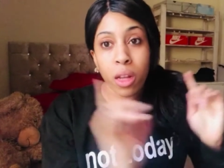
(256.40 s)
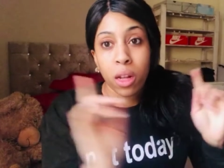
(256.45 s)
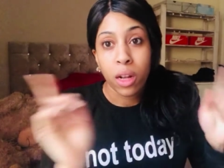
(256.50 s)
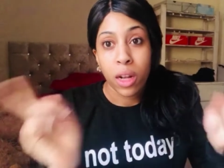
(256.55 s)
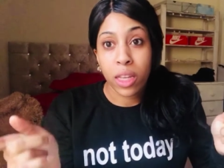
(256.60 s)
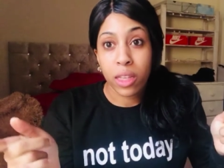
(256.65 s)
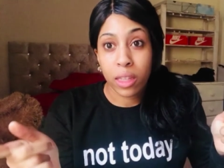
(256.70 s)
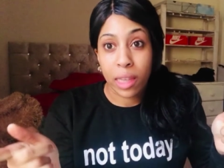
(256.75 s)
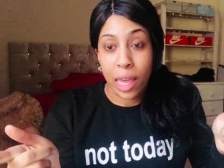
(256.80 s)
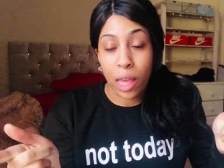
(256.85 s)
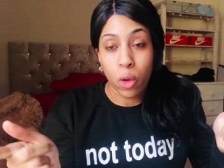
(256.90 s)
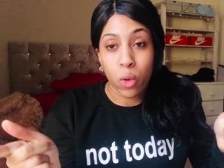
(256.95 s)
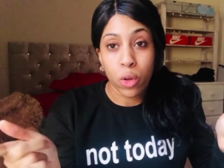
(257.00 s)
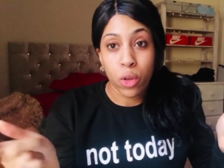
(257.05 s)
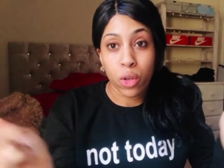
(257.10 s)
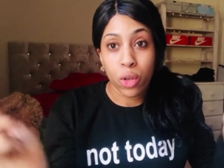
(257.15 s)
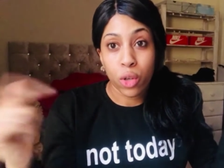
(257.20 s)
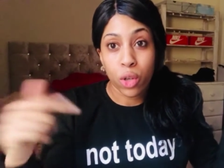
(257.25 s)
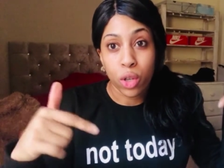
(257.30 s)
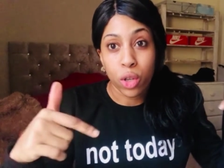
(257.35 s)
let's get
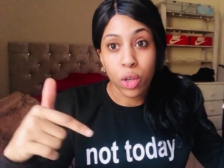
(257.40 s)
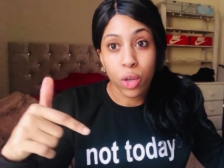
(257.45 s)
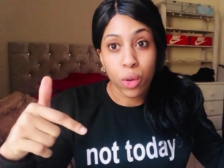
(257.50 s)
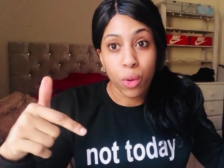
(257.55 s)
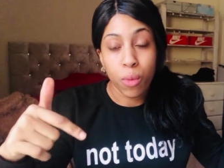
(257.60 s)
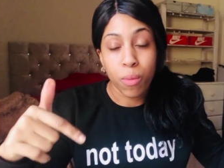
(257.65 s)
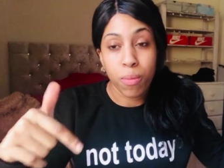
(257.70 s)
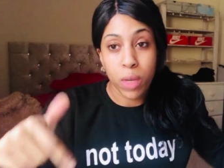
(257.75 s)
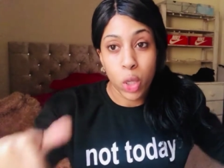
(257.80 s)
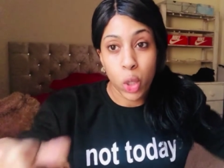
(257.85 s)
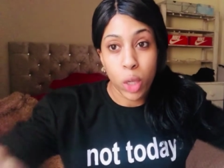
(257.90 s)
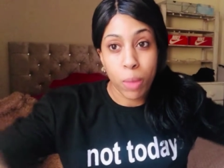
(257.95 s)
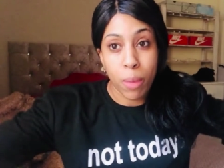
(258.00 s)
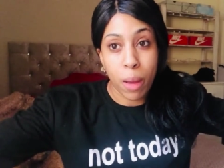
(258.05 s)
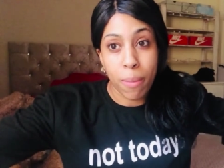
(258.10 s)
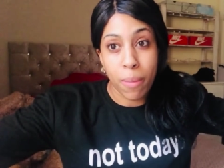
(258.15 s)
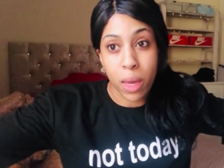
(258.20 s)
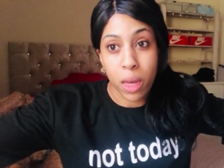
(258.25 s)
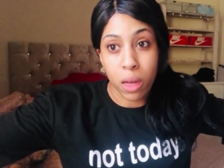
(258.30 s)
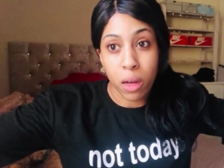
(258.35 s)
on to me doing my
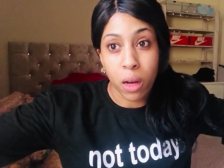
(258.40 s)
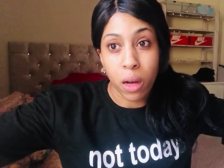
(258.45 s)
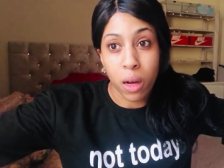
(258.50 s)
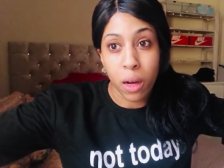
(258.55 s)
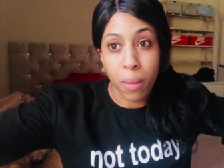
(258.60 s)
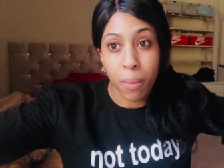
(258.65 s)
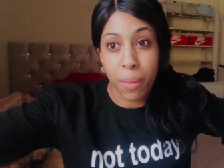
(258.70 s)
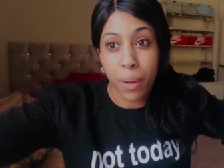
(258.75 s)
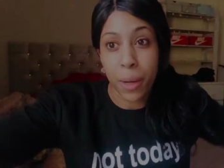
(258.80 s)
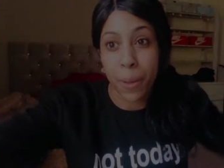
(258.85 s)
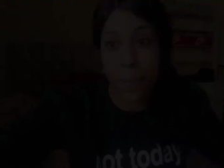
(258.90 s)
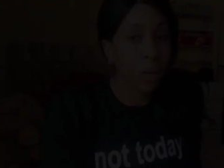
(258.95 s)
makeup